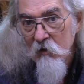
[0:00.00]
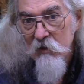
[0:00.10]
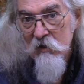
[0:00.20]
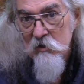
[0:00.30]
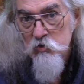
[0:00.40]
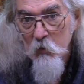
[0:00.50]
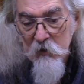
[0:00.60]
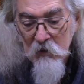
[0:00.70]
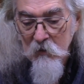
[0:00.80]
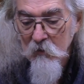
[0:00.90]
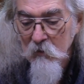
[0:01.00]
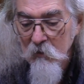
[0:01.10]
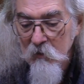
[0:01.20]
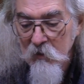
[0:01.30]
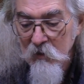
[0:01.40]
each week
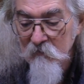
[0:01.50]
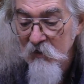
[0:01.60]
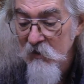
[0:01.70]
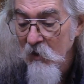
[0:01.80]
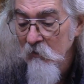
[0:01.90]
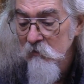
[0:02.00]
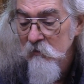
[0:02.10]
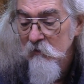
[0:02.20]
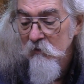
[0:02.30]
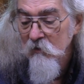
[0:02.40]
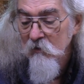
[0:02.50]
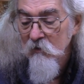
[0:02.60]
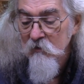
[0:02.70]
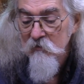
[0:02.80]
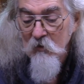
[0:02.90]
in a video.
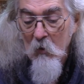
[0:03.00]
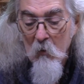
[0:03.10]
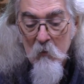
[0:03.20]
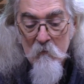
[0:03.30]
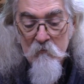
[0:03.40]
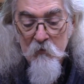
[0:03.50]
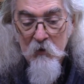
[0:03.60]
So